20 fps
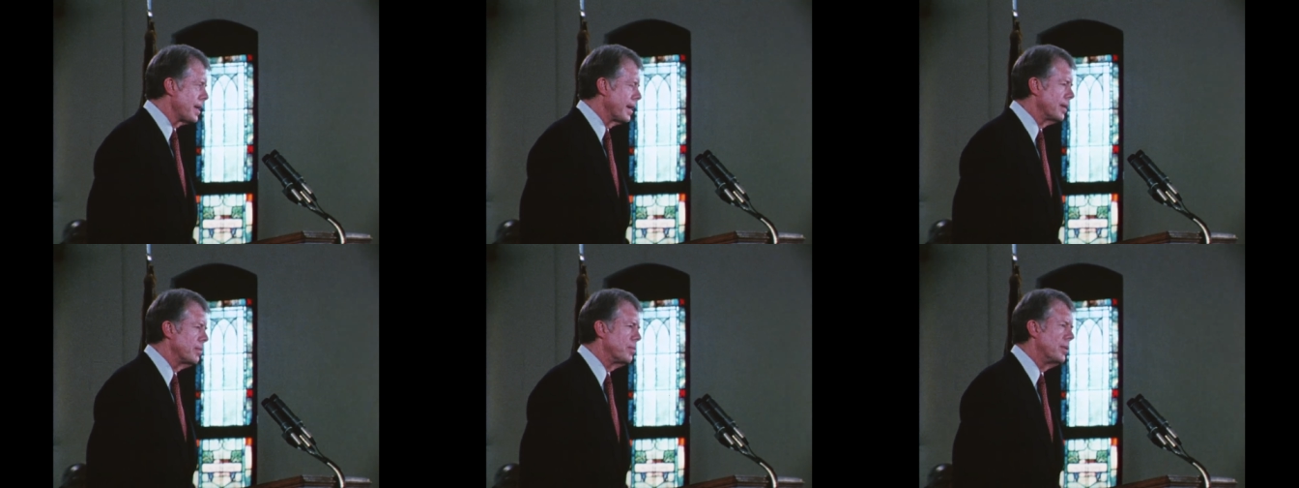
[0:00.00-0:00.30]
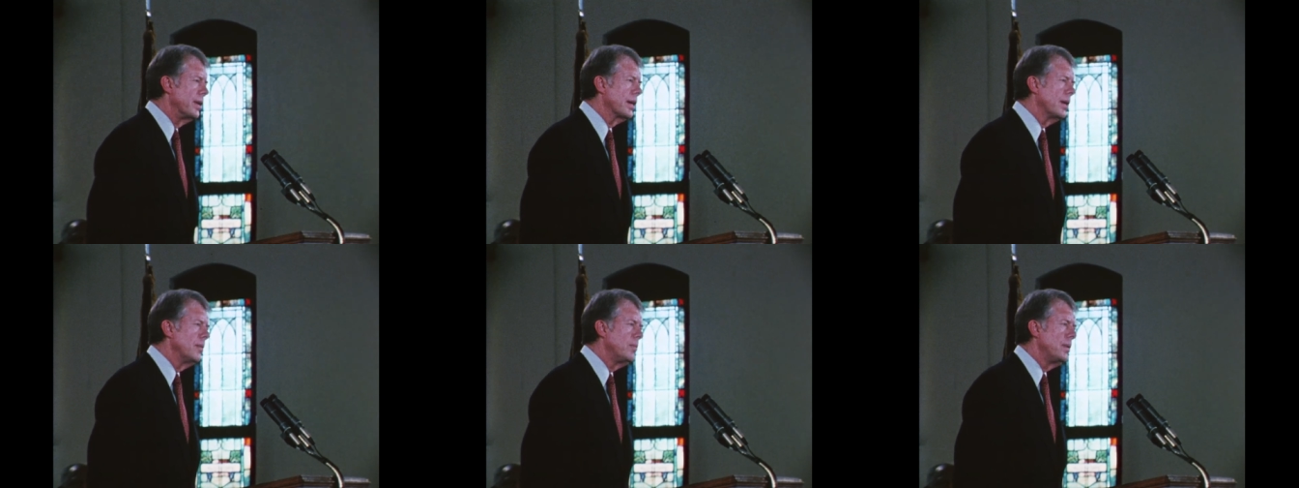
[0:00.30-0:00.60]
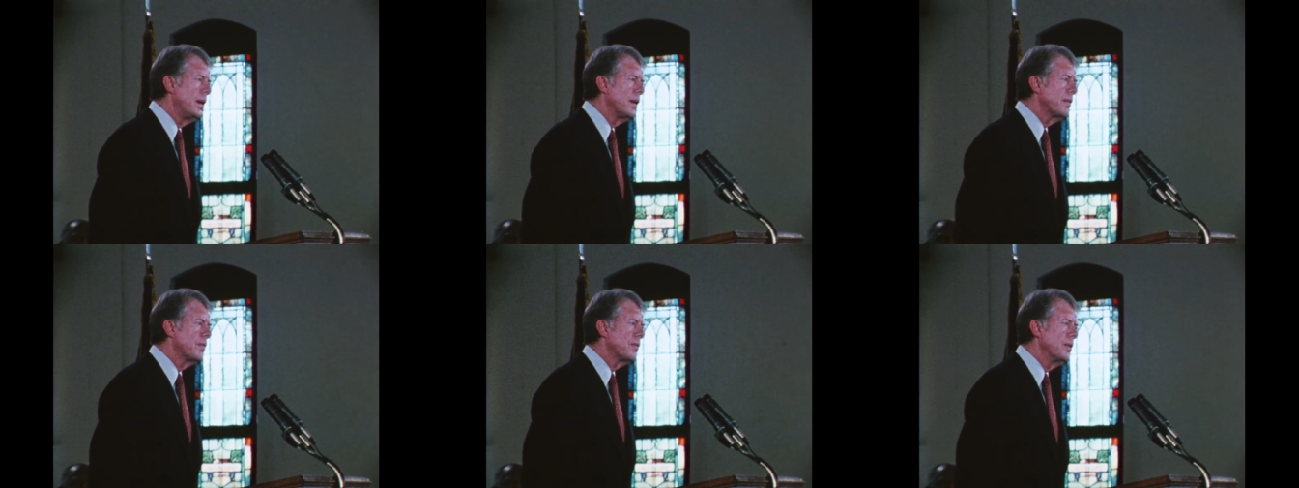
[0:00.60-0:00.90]
and to bring
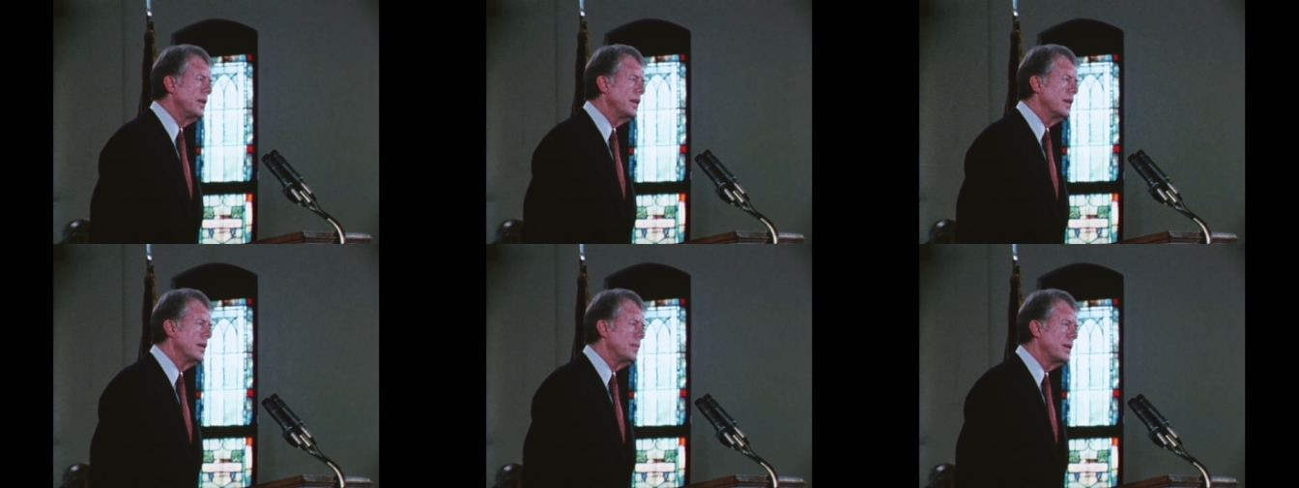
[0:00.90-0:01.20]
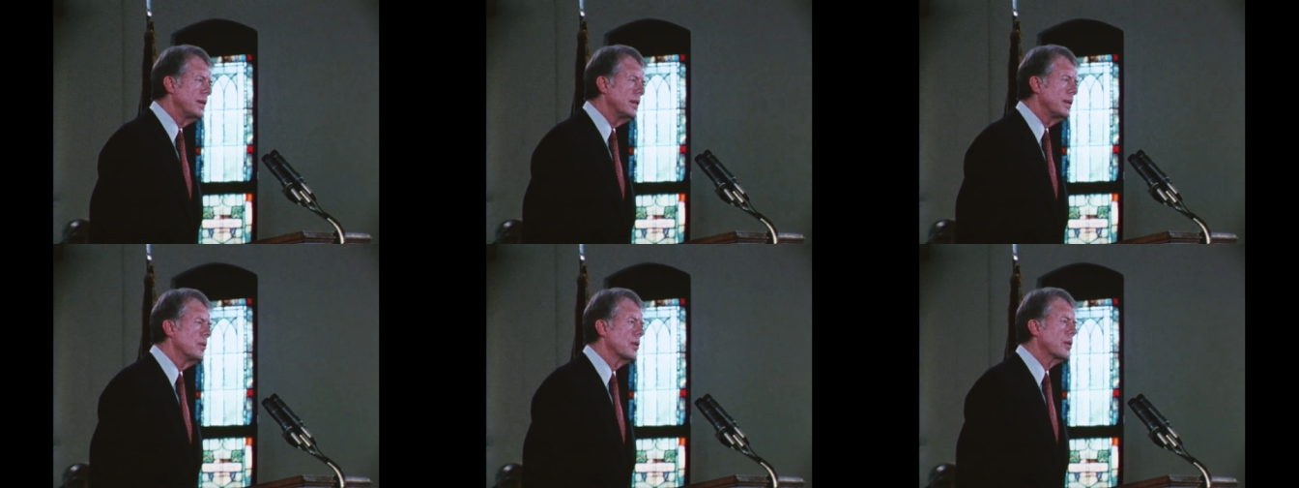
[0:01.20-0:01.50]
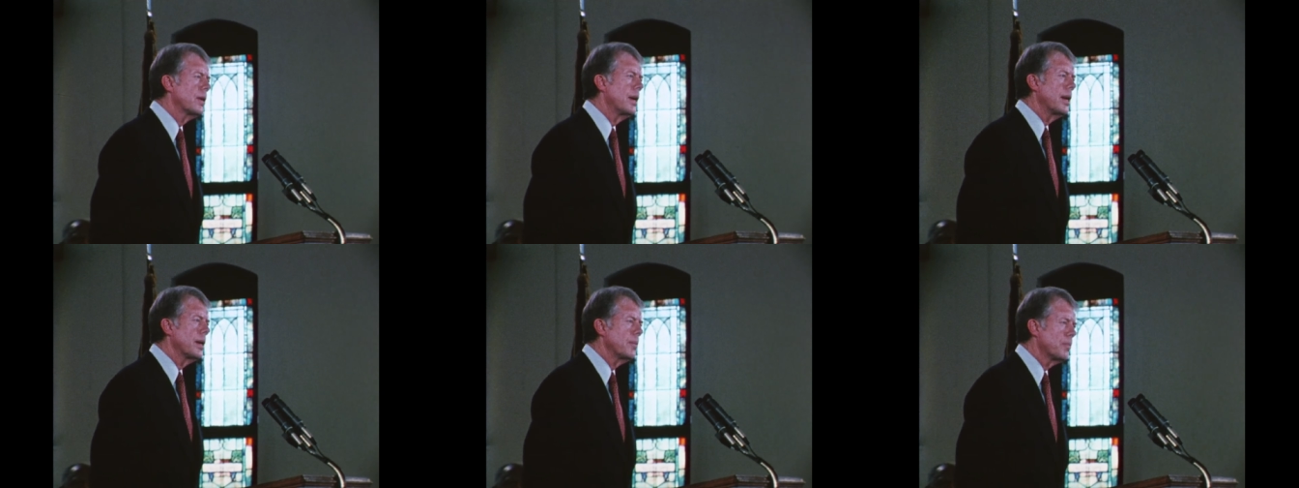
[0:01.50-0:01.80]
about freedom and
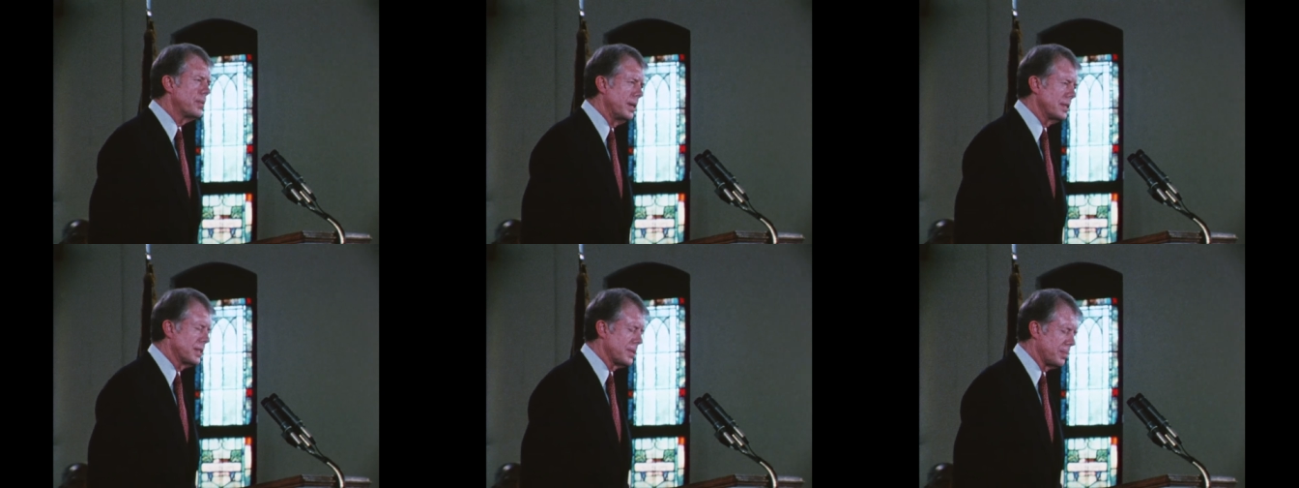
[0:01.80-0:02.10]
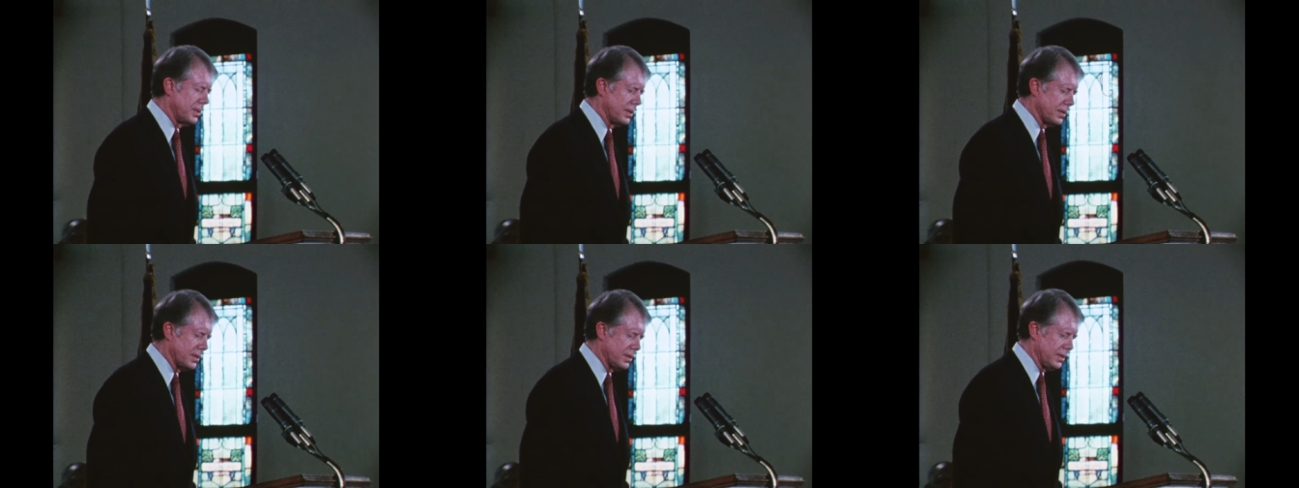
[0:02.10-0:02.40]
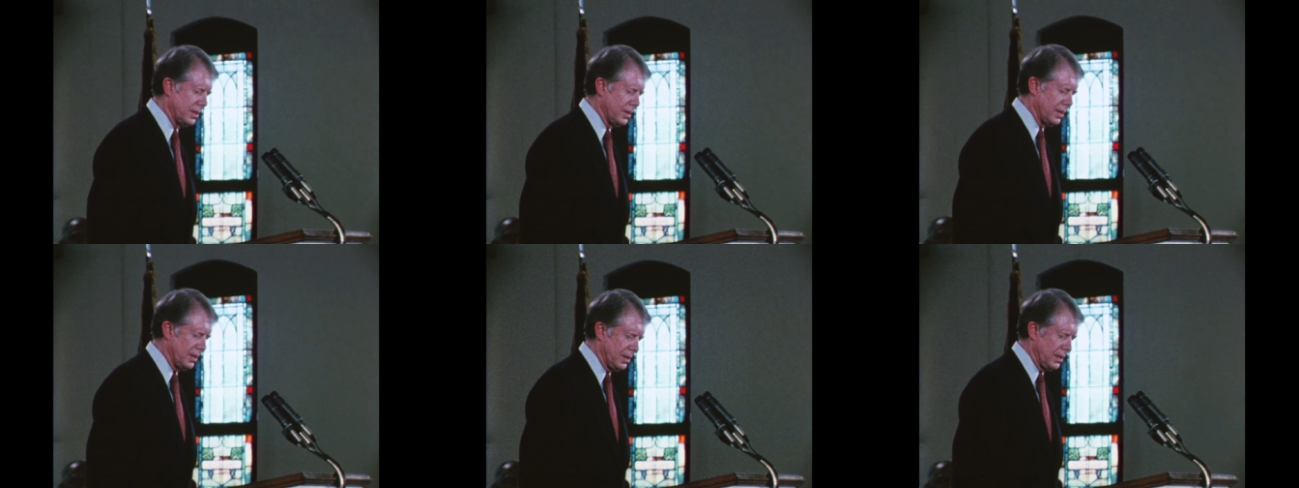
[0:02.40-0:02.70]
democratic principles
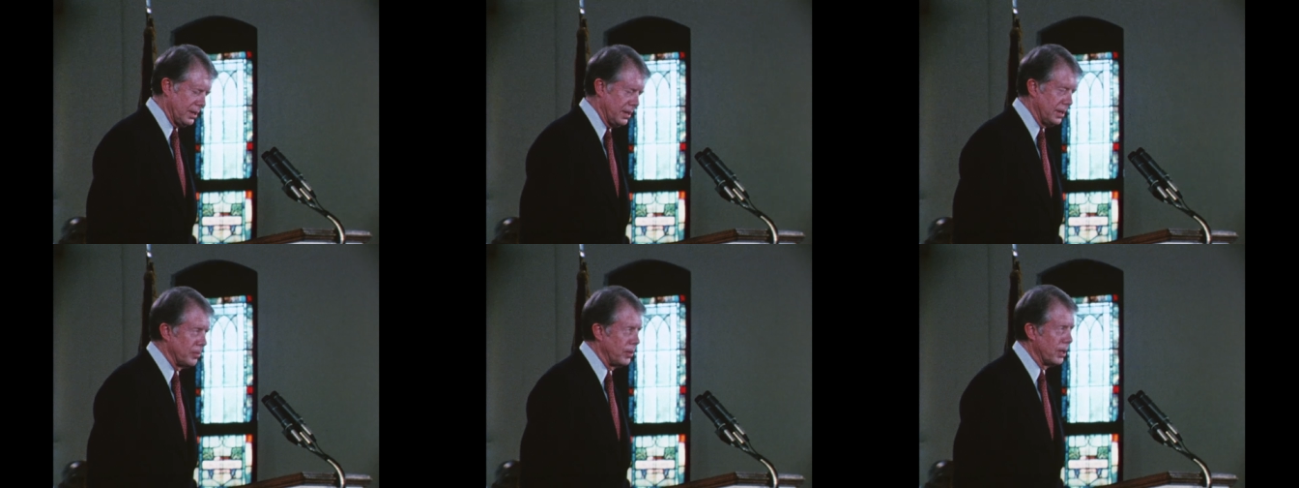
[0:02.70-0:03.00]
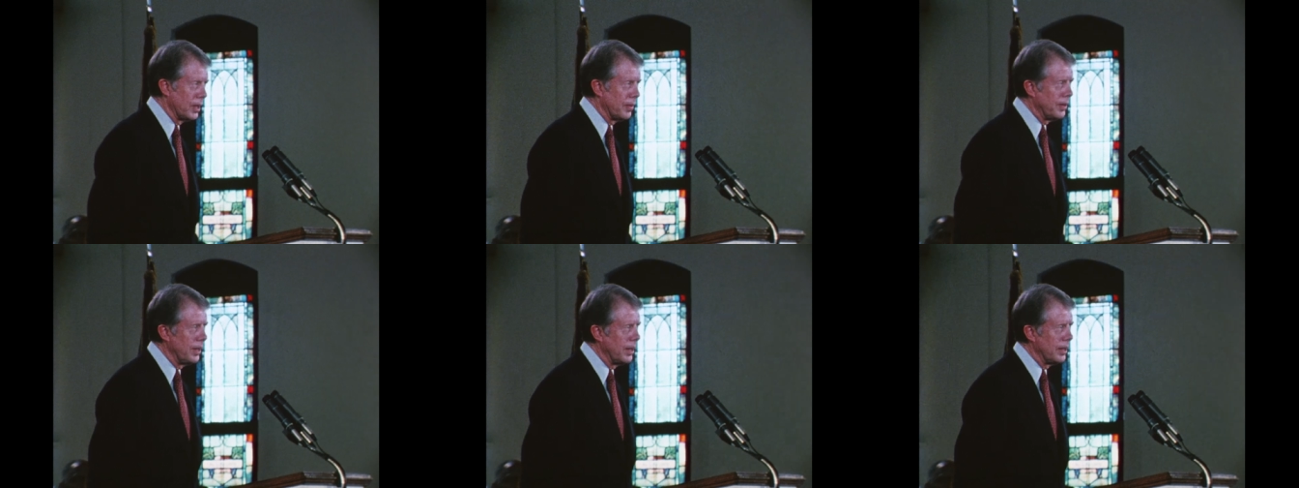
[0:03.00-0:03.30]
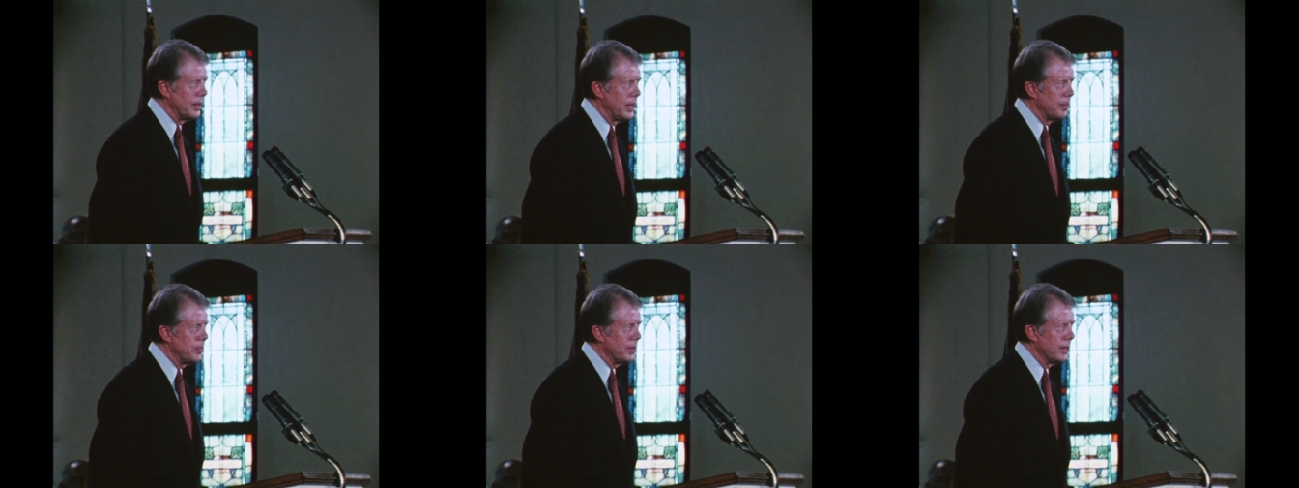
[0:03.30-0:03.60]
in one of
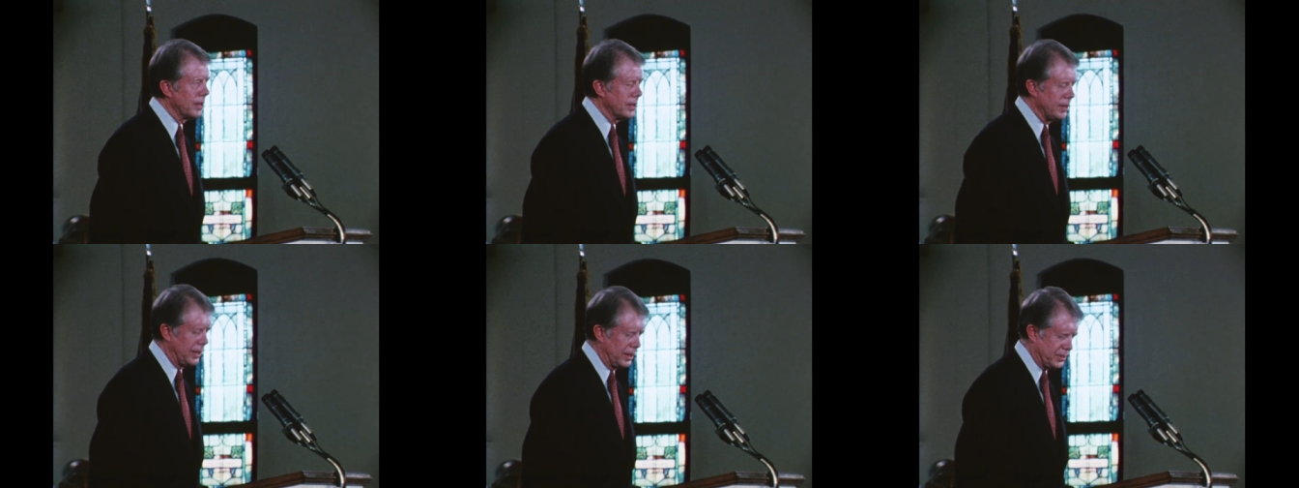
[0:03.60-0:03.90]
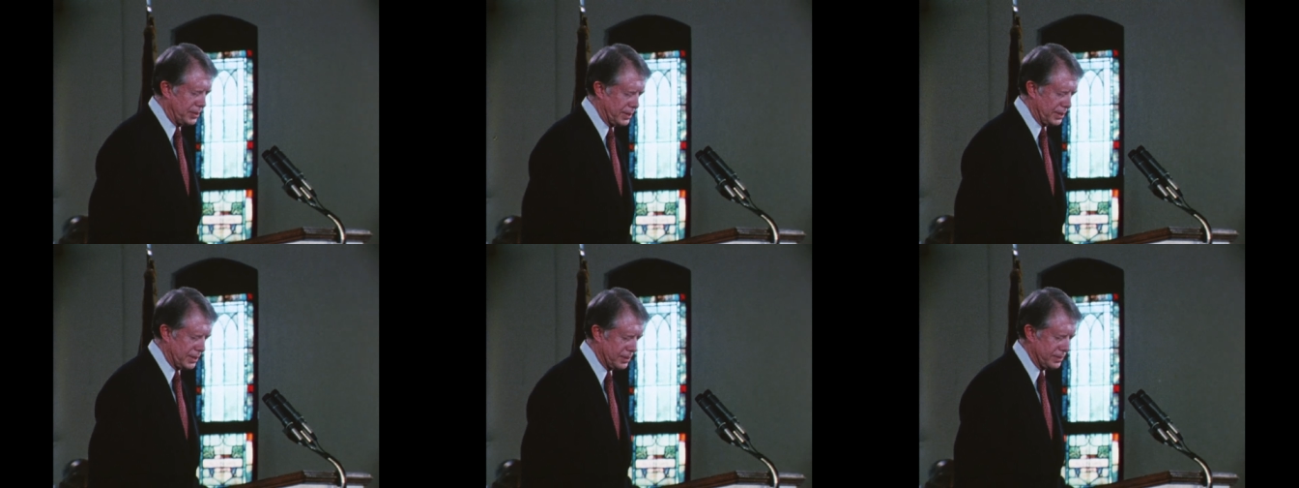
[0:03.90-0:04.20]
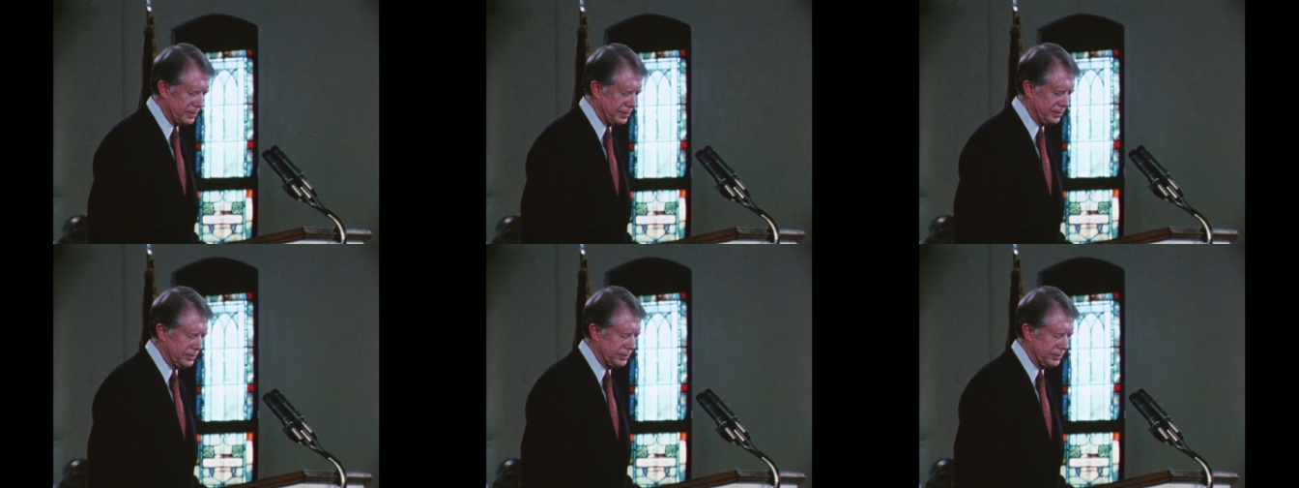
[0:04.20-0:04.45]
our neighboring countries.